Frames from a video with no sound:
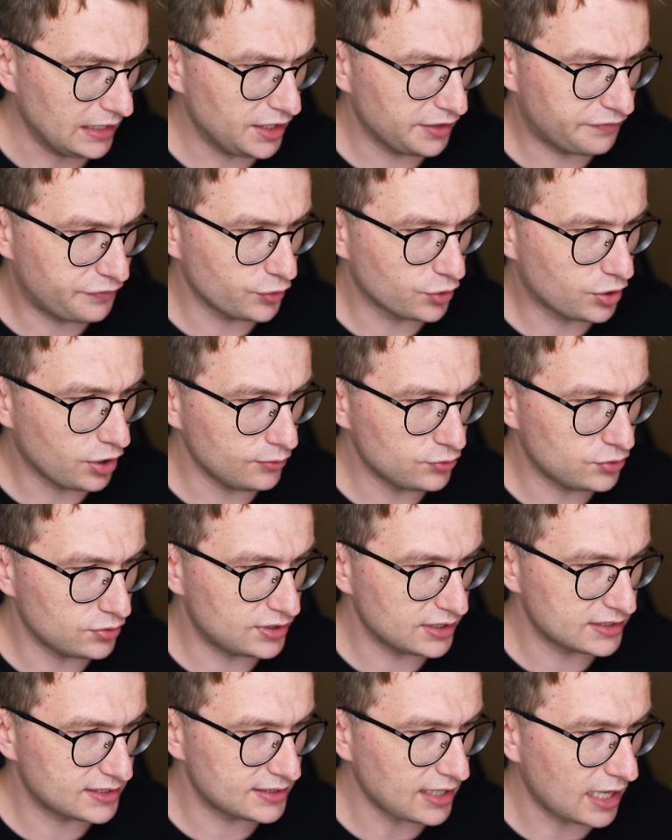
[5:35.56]
if you go to
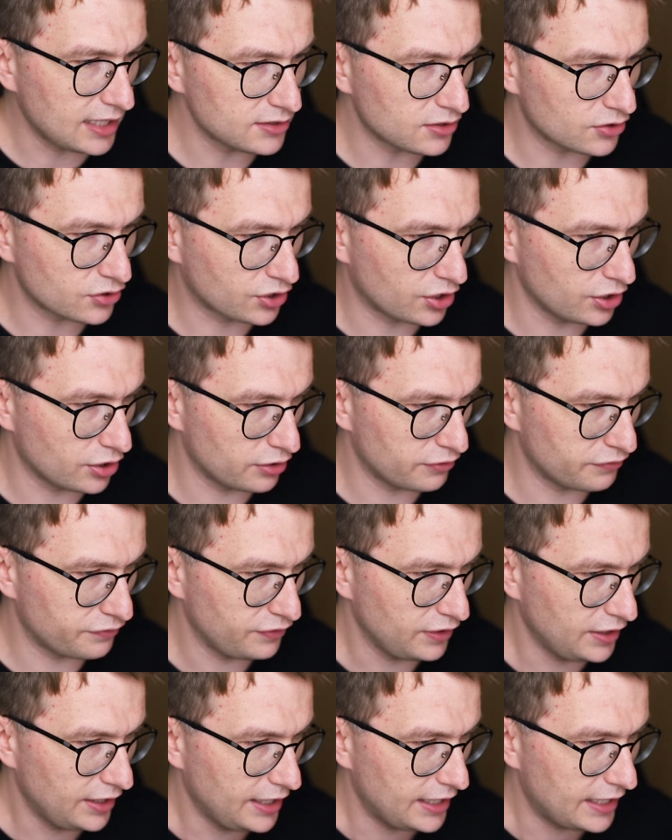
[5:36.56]
the standard
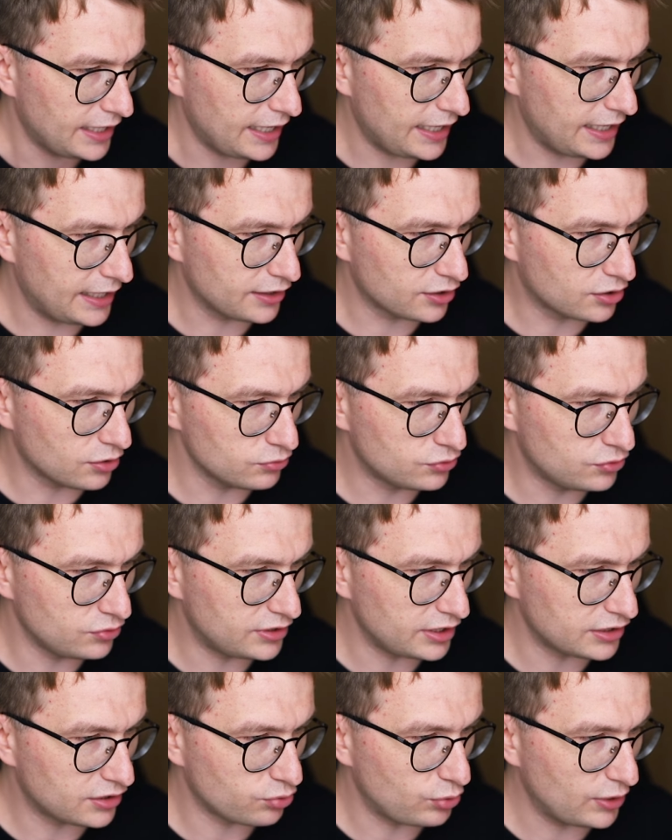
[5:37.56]
curve and go to
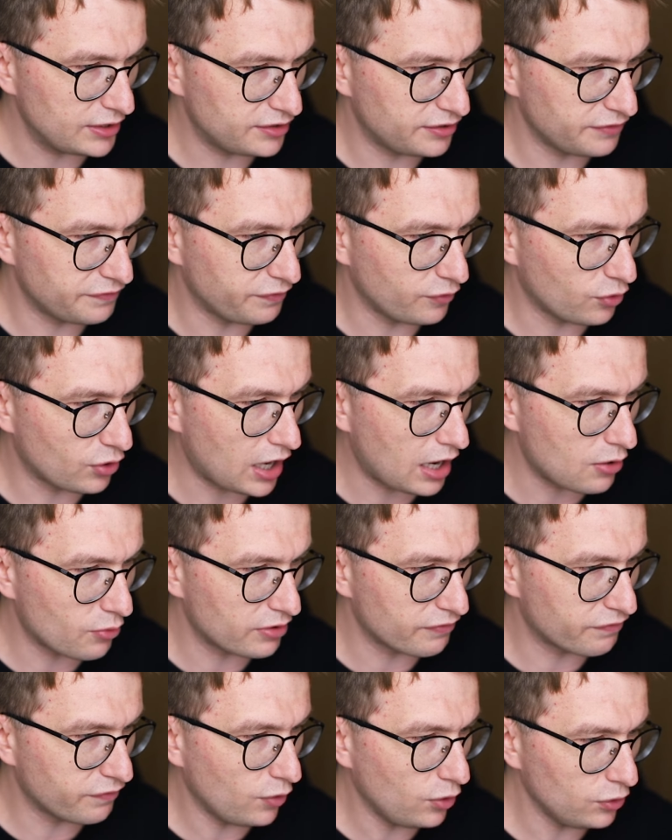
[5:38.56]
the
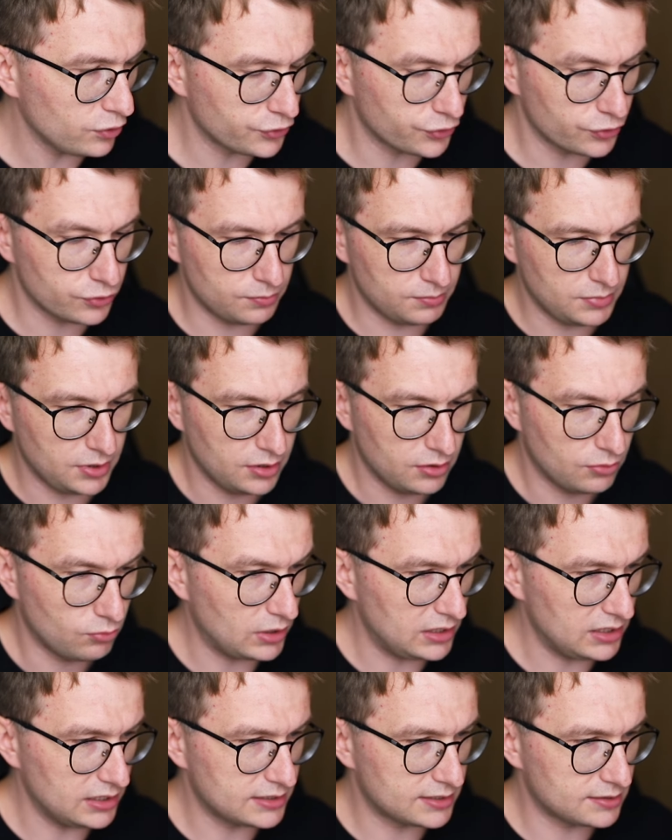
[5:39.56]
24-hour volume,
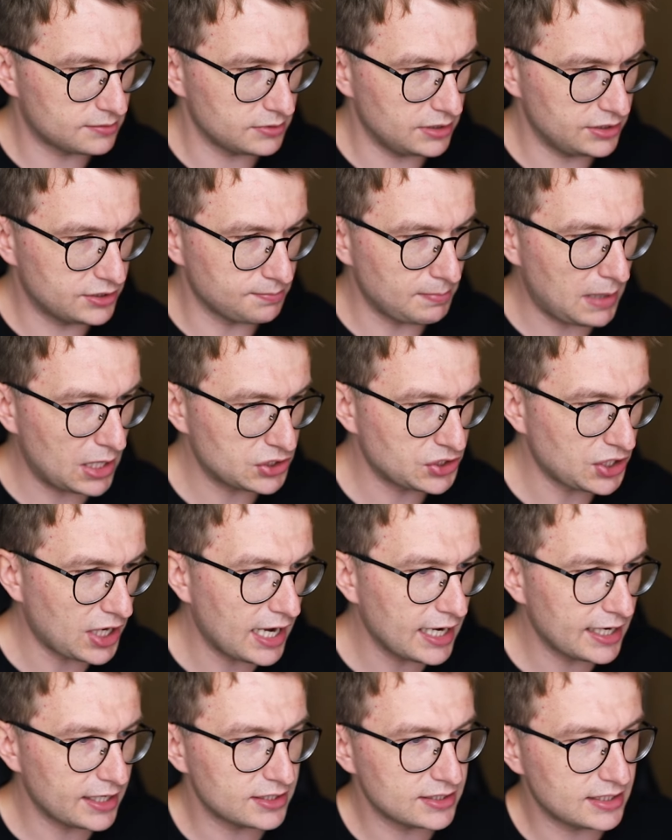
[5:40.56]
well, it's much
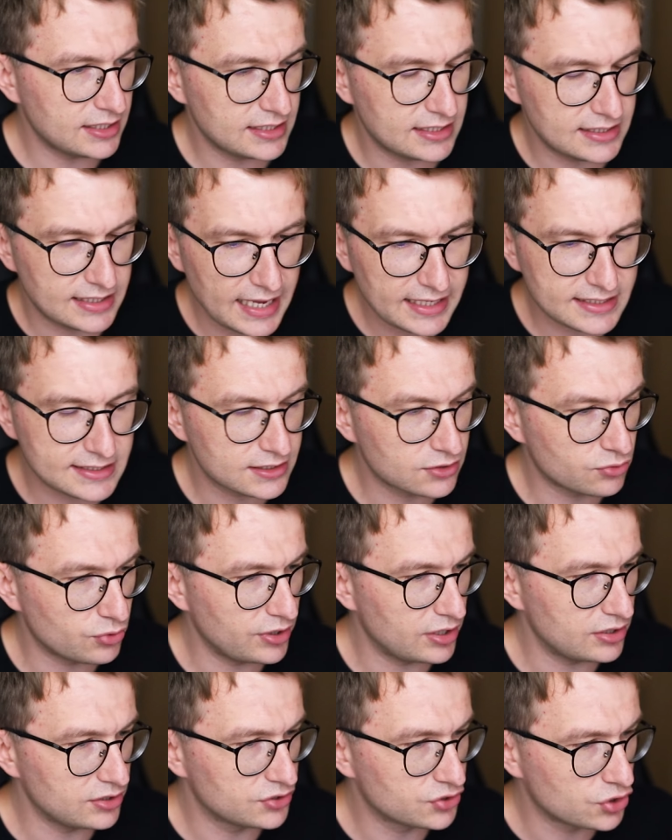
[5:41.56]
higher than the DEX
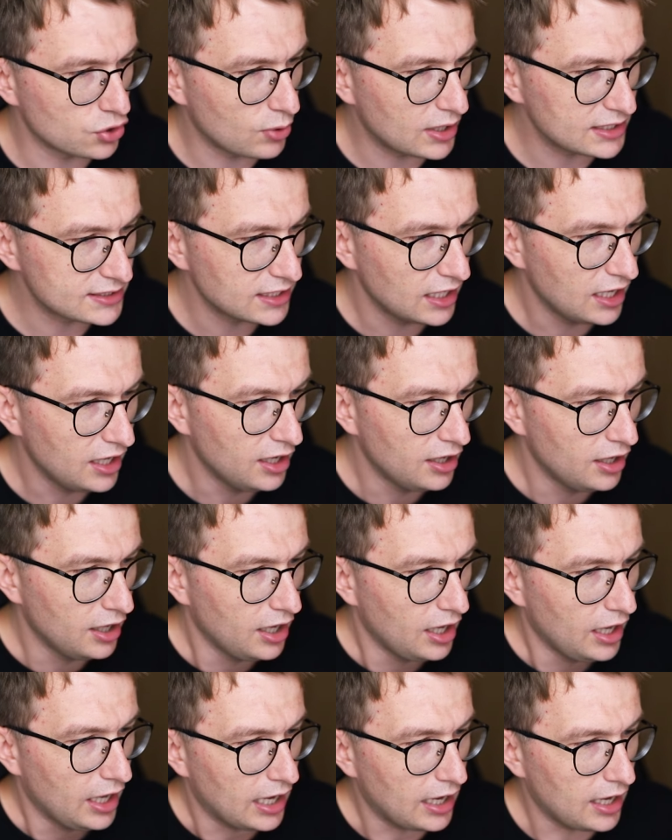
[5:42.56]
screeners show us.
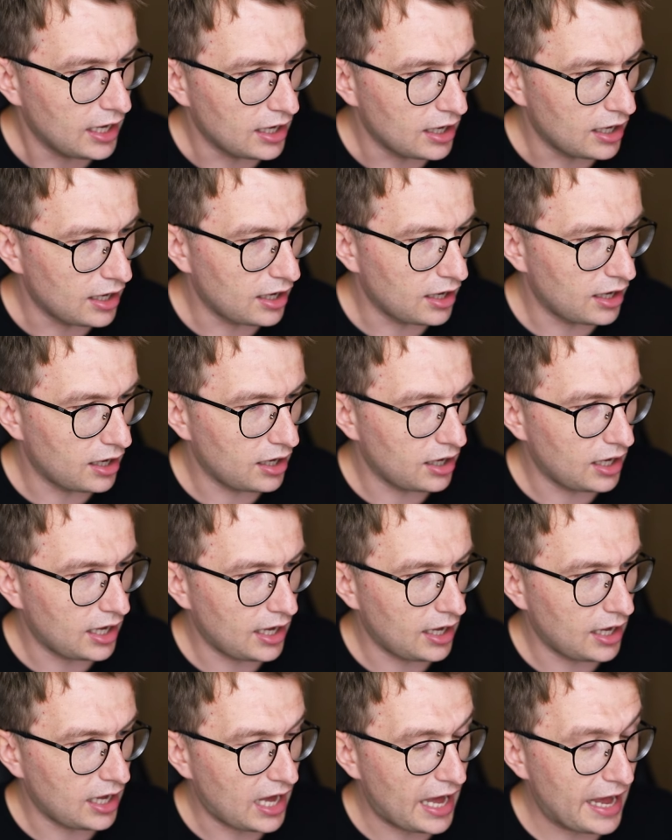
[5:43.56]

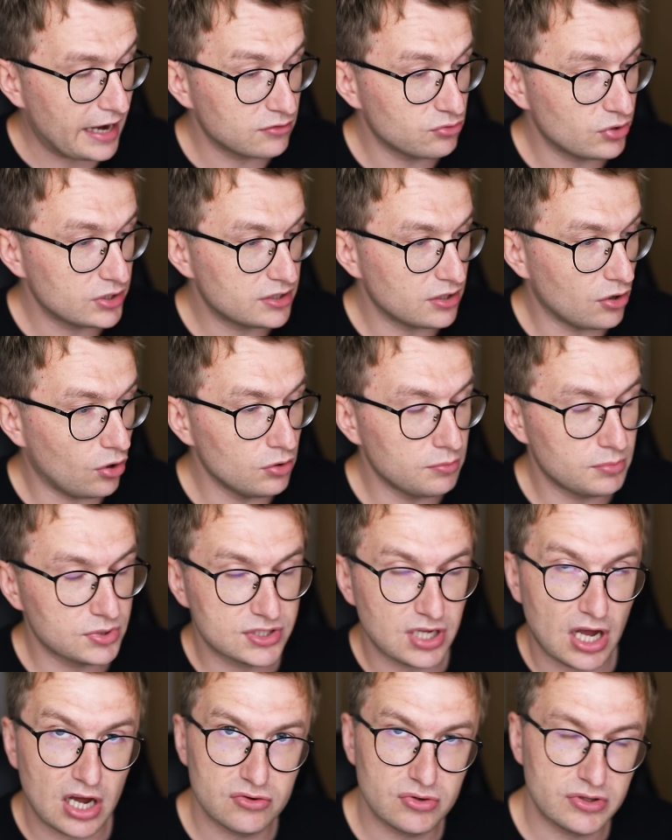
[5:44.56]

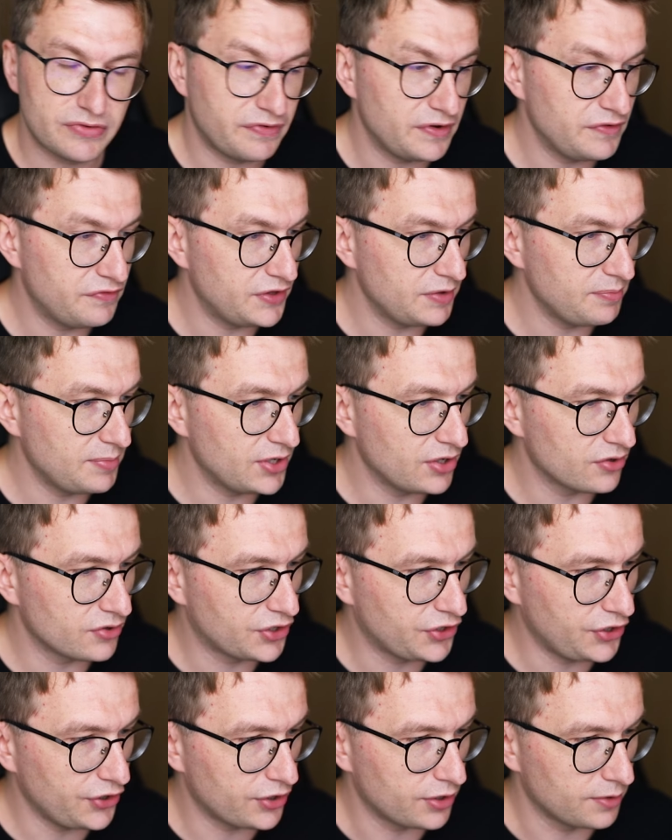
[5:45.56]
150 million
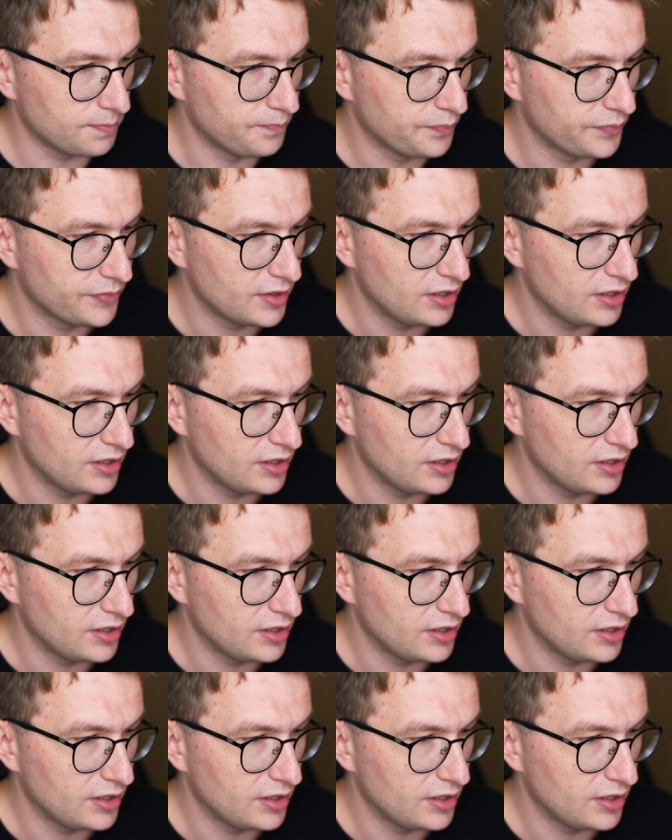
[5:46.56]
here,